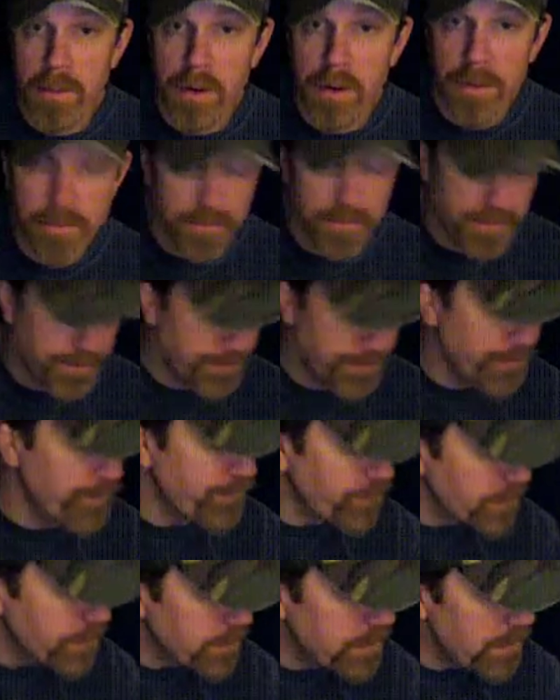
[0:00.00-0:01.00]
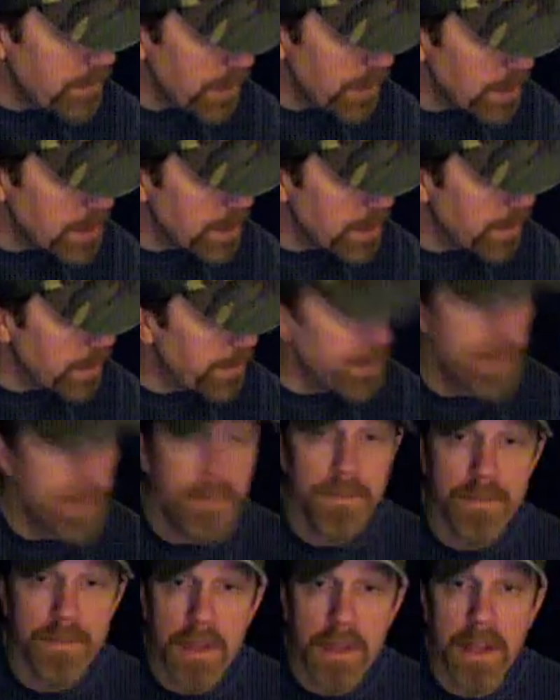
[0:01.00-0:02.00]
bro because I love you,
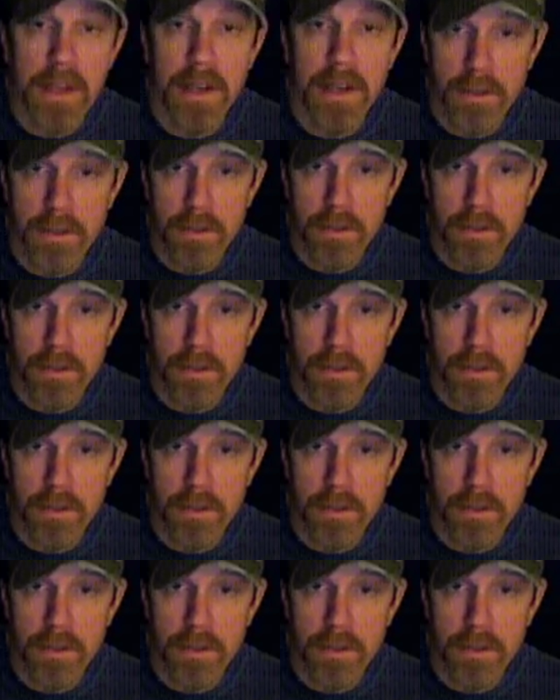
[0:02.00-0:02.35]
and I do